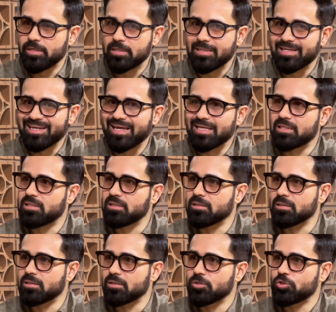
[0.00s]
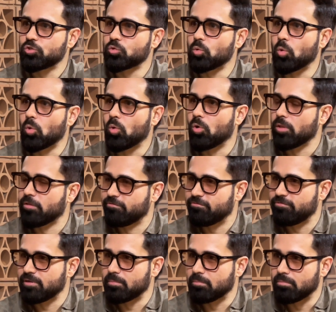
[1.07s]
will get the show or the
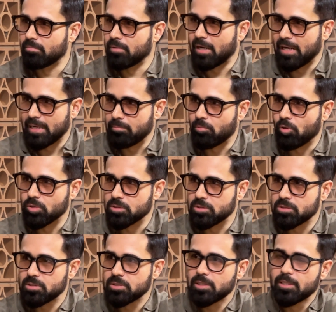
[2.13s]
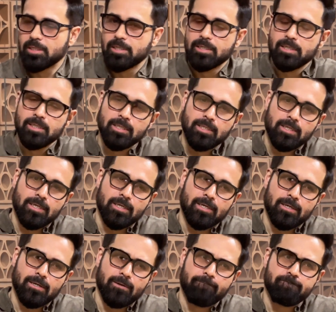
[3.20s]
film eyeballs.
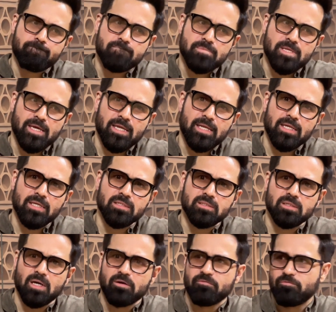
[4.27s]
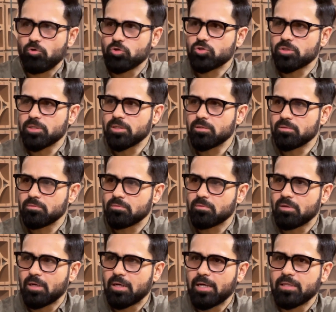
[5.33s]
It is unfortunate.
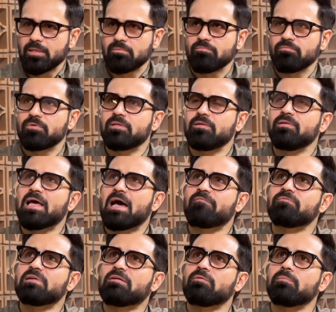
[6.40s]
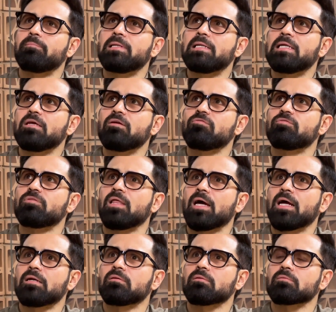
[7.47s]
I have never believed
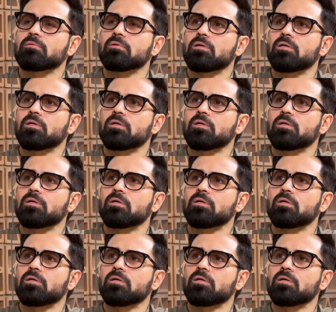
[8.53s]
that